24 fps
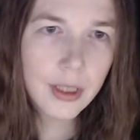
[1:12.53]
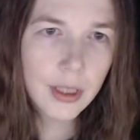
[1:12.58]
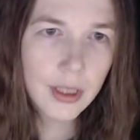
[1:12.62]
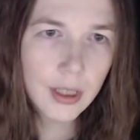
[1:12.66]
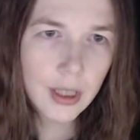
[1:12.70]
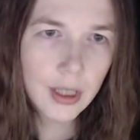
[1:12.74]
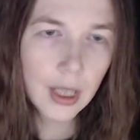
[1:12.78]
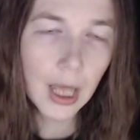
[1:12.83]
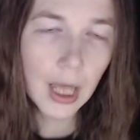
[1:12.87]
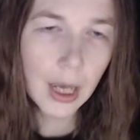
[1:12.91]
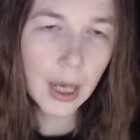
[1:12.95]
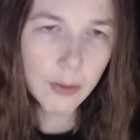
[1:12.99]

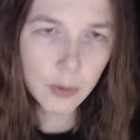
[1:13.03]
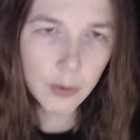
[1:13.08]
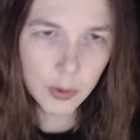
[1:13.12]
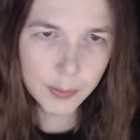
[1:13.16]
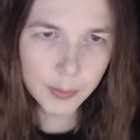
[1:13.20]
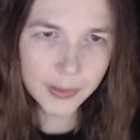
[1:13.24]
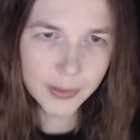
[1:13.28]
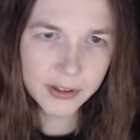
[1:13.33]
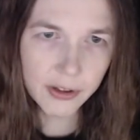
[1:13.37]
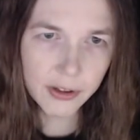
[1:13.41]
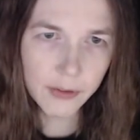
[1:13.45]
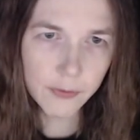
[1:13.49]
"I wouldn't
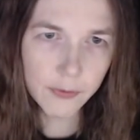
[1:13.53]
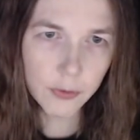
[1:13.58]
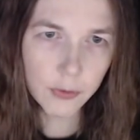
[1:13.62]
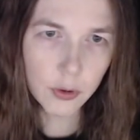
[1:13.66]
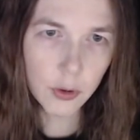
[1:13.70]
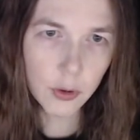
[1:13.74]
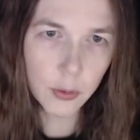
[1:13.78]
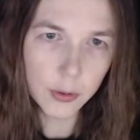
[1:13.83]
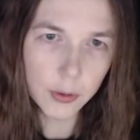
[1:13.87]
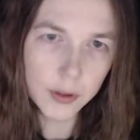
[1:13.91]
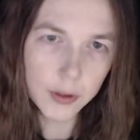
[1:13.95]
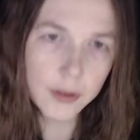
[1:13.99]
miss it for the
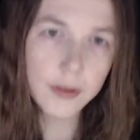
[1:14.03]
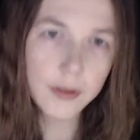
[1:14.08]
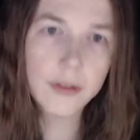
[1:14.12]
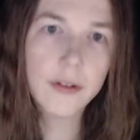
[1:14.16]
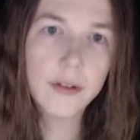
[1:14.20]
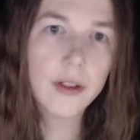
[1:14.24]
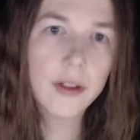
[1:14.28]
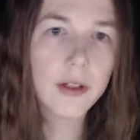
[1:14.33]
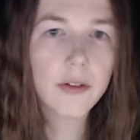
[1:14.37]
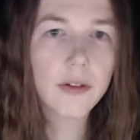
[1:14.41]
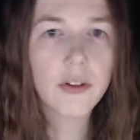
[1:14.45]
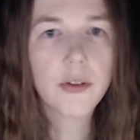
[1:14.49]
world,"
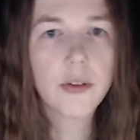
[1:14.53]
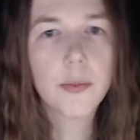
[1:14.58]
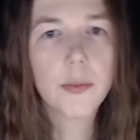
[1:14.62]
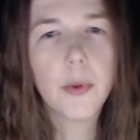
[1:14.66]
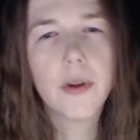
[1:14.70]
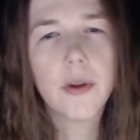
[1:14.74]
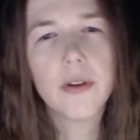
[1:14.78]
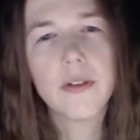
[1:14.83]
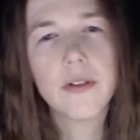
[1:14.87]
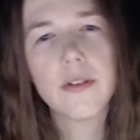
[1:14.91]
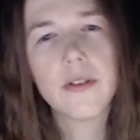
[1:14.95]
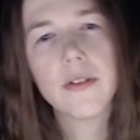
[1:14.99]
he
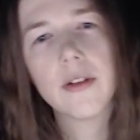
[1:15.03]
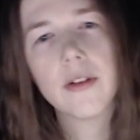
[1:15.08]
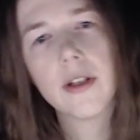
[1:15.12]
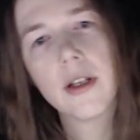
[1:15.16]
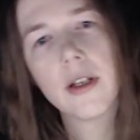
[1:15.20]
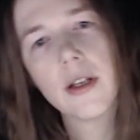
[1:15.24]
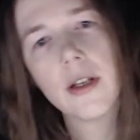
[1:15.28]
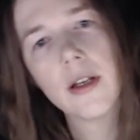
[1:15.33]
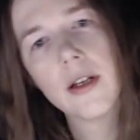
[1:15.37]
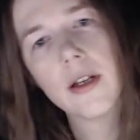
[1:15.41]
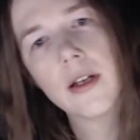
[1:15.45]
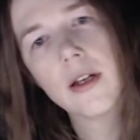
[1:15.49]
responds,
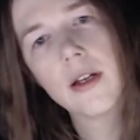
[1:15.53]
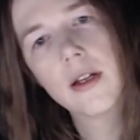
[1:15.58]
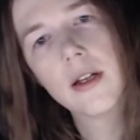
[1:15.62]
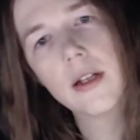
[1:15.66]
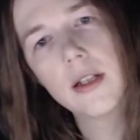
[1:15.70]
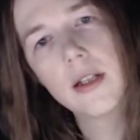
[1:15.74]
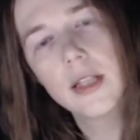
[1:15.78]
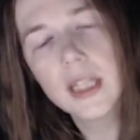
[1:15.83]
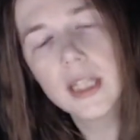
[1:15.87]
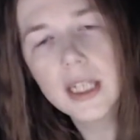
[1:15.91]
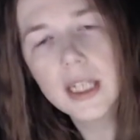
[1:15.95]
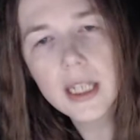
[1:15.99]

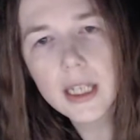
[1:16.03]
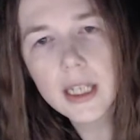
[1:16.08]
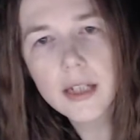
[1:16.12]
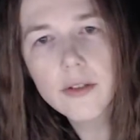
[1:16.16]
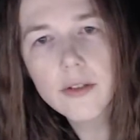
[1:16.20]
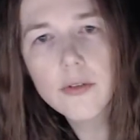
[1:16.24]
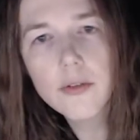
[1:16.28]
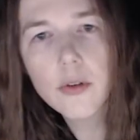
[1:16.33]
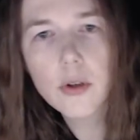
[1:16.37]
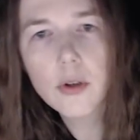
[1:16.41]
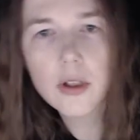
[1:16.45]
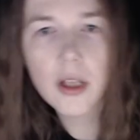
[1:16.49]
leaning in
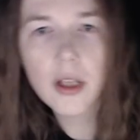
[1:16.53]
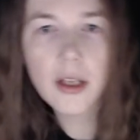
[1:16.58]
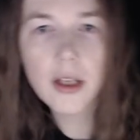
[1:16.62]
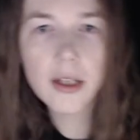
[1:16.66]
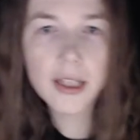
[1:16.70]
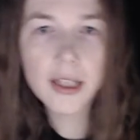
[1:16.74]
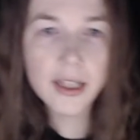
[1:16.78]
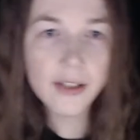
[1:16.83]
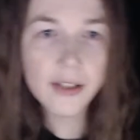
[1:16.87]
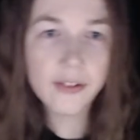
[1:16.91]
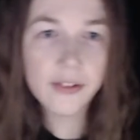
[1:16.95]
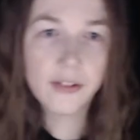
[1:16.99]
for another
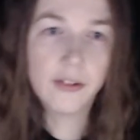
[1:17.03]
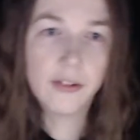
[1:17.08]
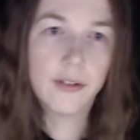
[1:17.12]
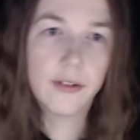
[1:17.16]
kiss.